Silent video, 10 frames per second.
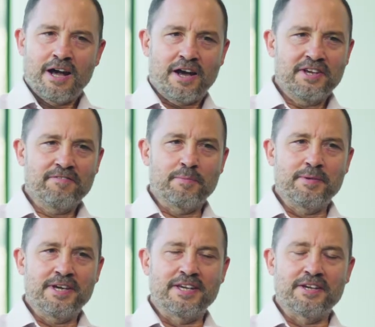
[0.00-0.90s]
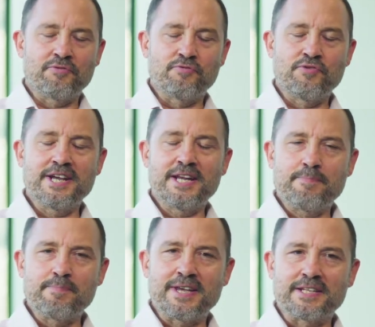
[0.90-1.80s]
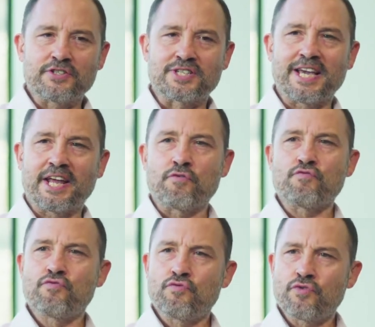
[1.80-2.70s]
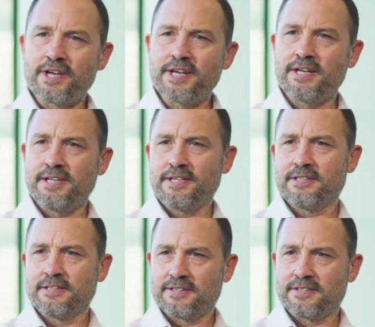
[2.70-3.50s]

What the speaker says: I think for me, it really means getting really